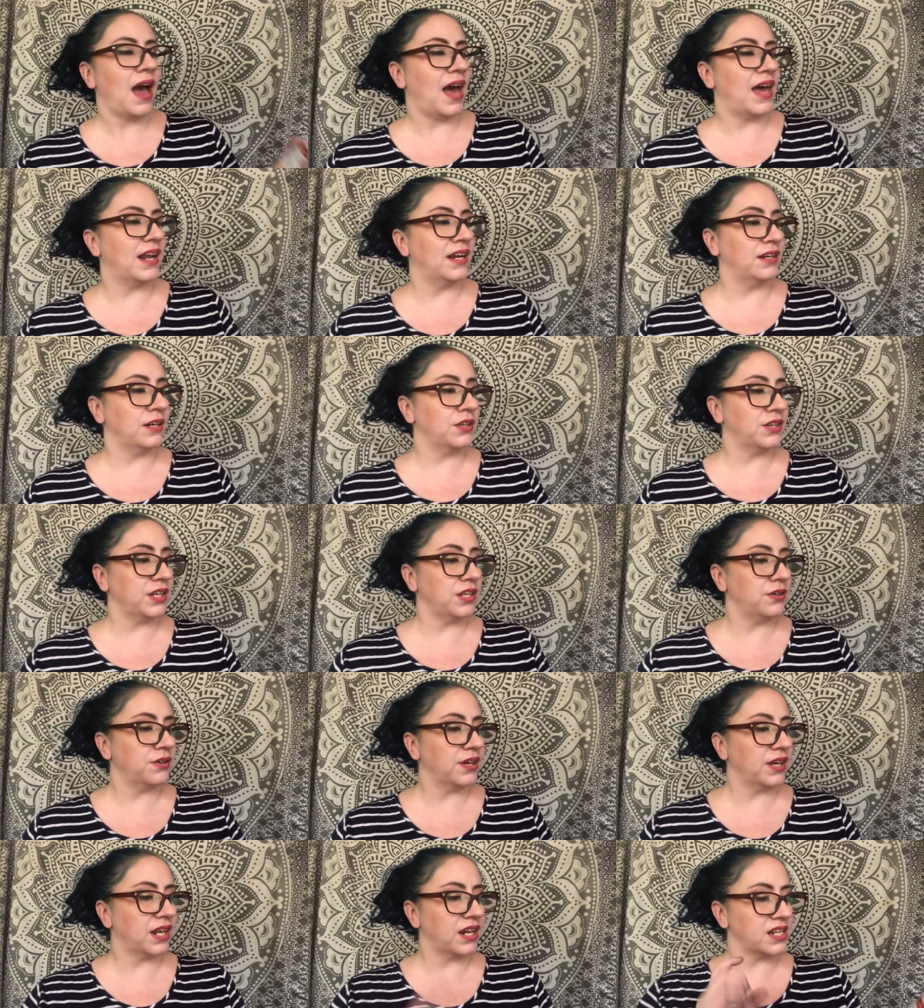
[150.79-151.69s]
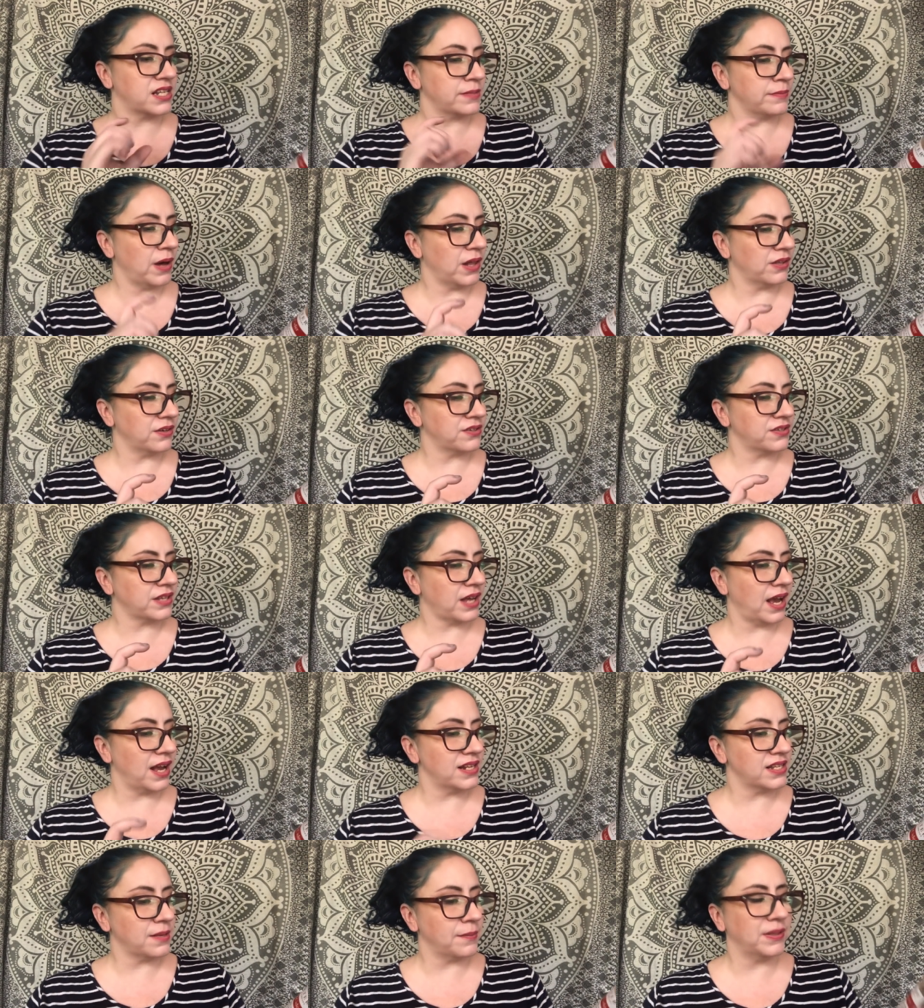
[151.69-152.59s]
and I know that you can get a smaller
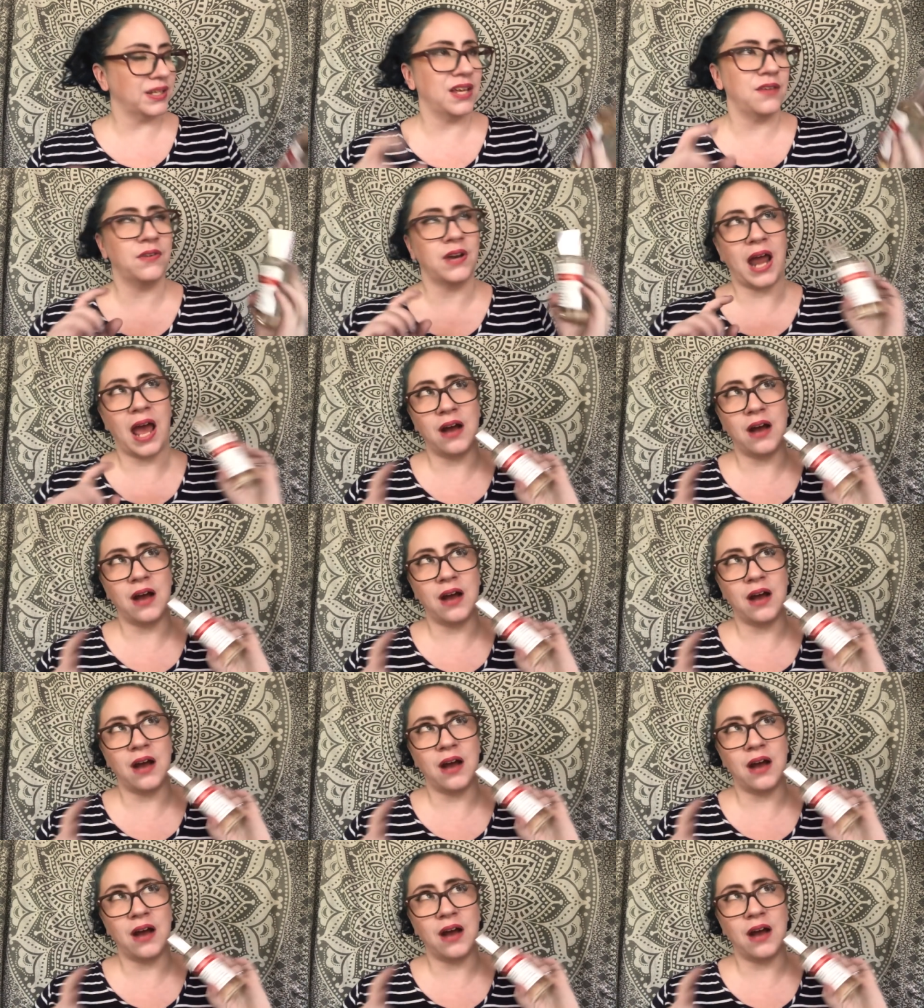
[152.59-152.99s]
size, I believe an